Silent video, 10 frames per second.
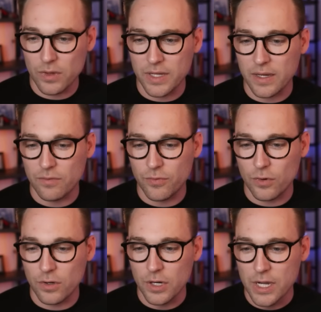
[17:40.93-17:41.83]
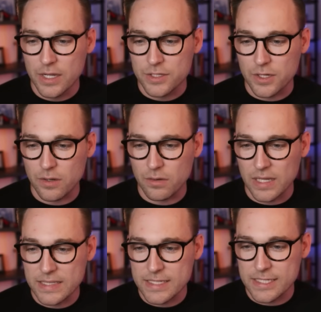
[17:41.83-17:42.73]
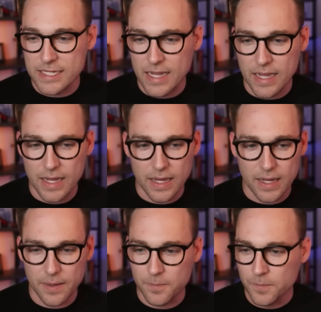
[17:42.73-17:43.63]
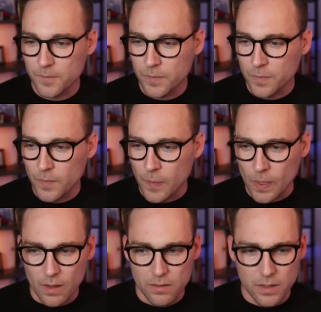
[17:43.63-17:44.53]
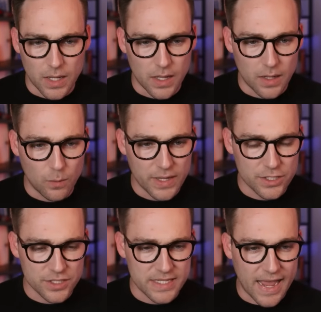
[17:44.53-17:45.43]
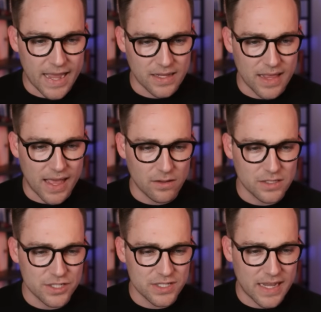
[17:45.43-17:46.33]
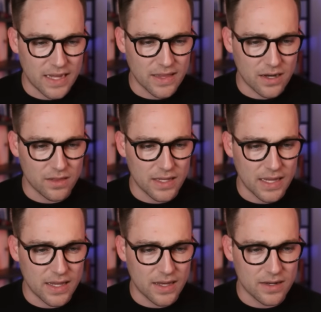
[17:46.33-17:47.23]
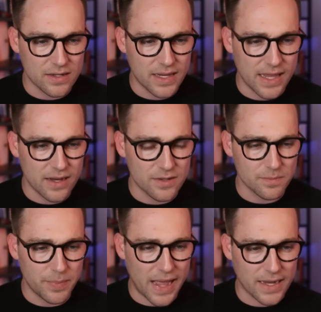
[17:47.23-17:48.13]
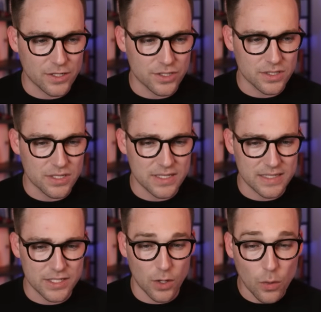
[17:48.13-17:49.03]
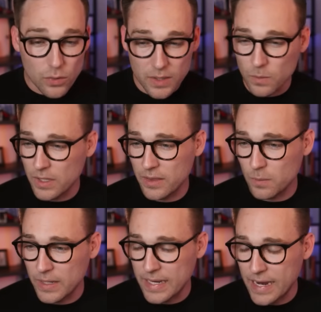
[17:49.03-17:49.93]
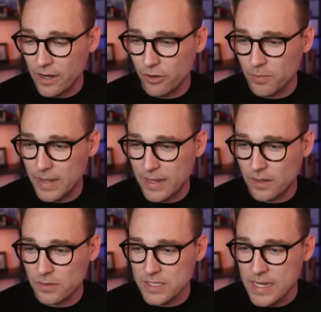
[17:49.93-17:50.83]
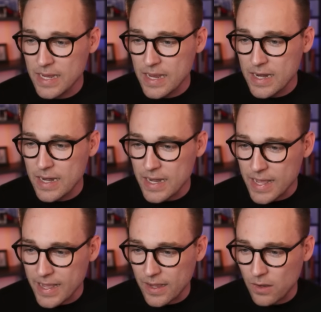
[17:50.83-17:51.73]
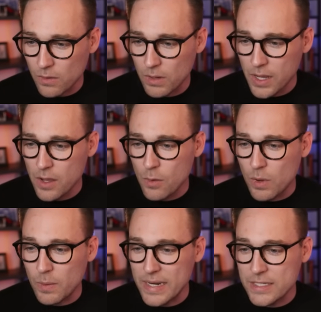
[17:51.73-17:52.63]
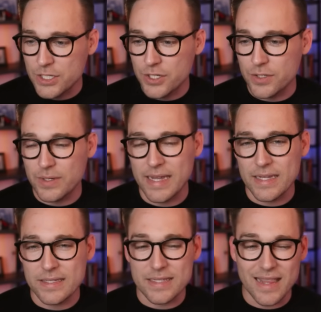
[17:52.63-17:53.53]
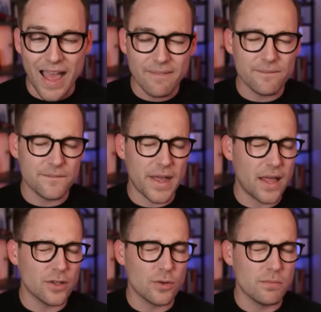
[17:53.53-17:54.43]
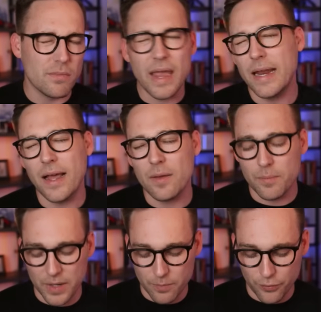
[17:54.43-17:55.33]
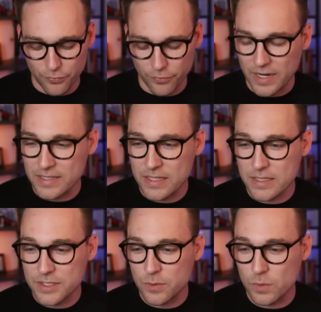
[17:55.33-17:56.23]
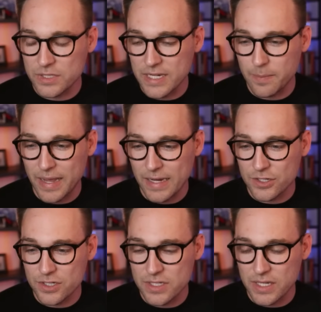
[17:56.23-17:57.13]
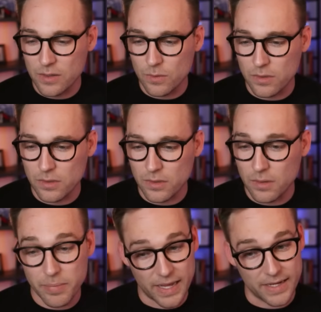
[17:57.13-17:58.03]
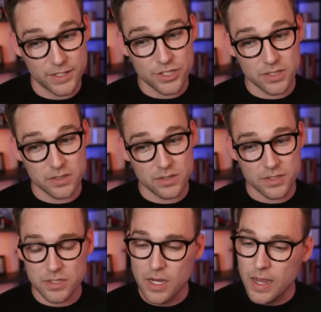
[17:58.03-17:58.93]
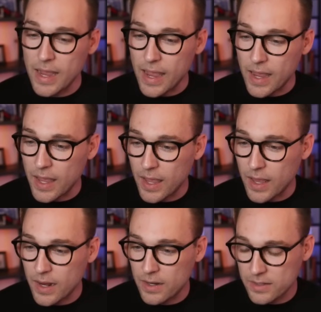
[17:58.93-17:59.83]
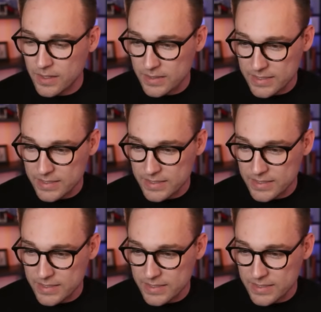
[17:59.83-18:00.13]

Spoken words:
looking for. So let's say we can just tag that. Let's just tag that on the end, get packages, because that's the only one that we care about. Now, what we need to do is that value may not be present. So we'll say packages equal packages, and then